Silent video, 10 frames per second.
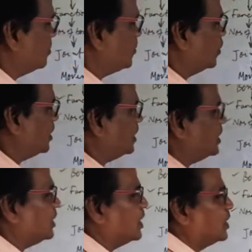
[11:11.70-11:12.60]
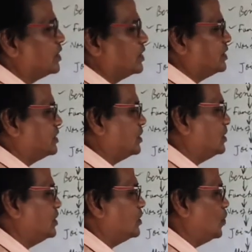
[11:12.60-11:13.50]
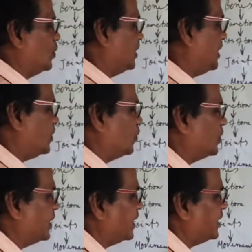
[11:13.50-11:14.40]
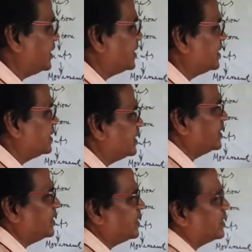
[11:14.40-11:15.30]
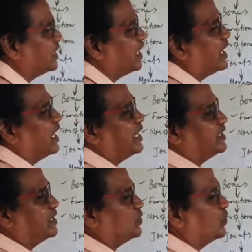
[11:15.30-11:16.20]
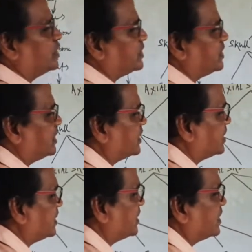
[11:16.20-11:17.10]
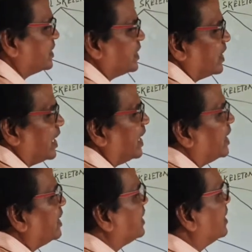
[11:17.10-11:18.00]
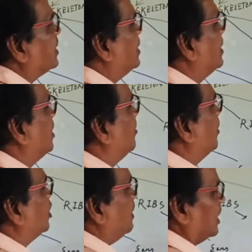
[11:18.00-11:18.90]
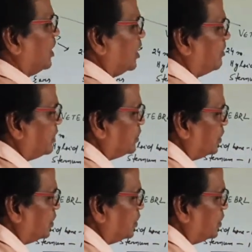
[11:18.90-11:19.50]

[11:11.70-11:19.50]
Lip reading: 14 means here 20 and 28 here, and here 26, and here vertebral column is